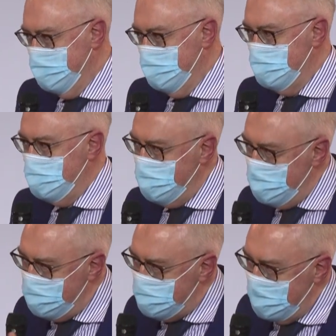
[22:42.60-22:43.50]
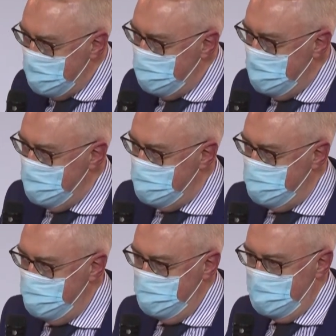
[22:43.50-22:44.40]
So we've tried really
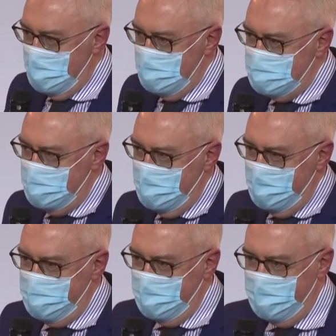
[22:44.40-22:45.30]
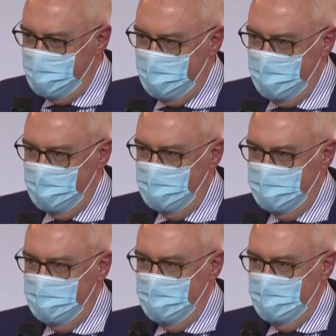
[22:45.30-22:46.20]
to cast the net very far
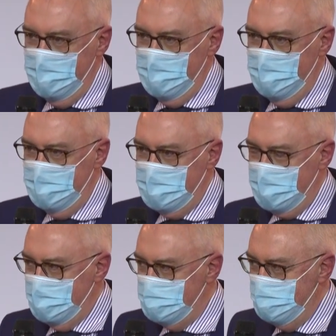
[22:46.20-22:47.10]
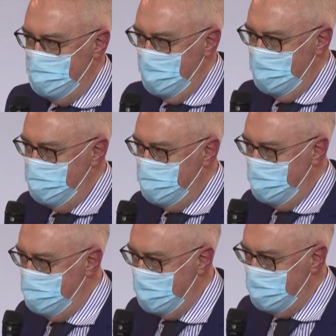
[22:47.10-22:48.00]
with the cancer plan and try
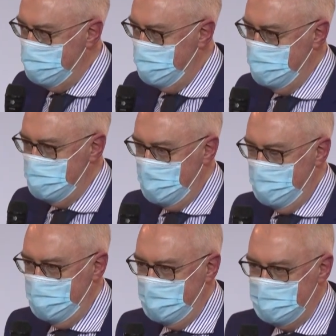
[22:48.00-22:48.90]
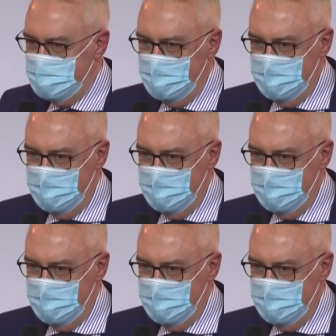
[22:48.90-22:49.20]
and pick up these topics